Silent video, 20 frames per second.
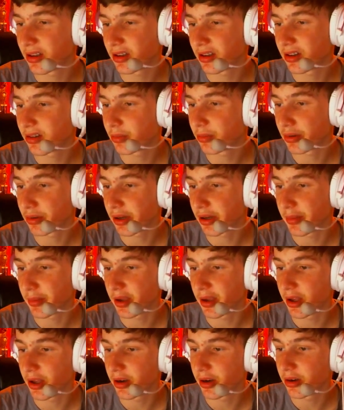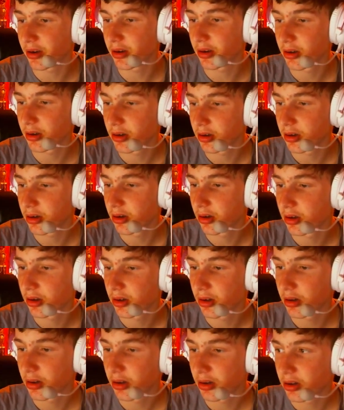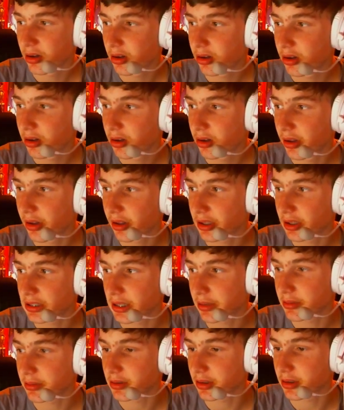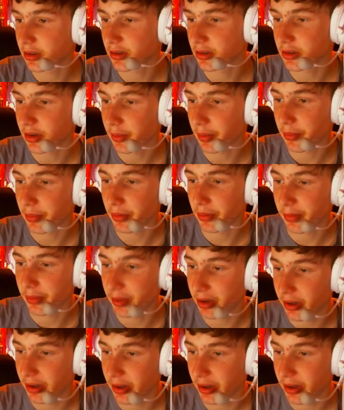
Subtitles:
pretty bad. I think Samsung is gonna be pretty bad. They got